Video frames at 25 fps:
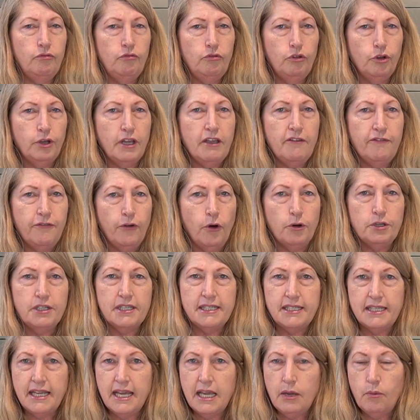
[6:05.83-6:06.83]
Looking forward to
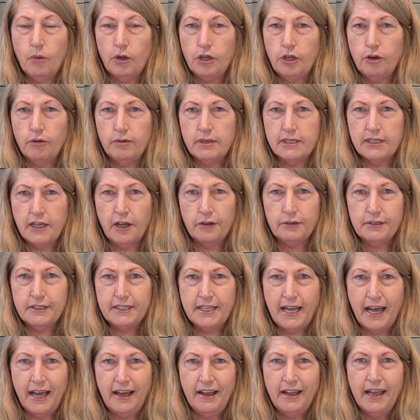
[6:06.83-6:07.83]
seeing what your
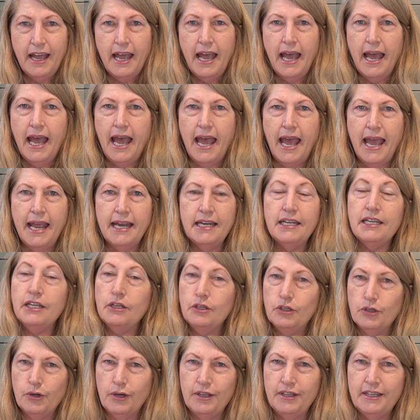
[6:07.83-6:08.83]
results are, and
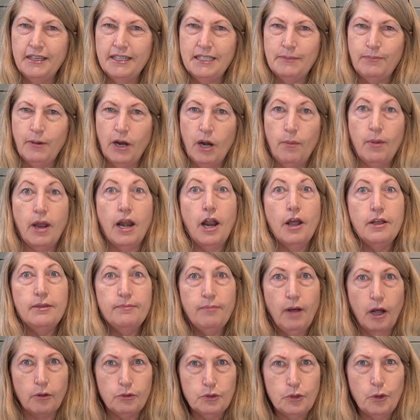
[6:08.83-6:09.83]
enjoy the experiment.
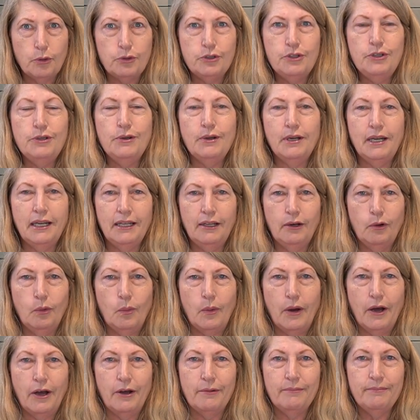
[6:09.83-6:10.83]
I'll talk to you in a little
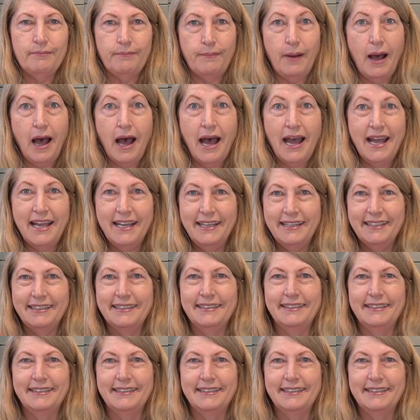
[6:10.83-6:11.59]
while. Bye.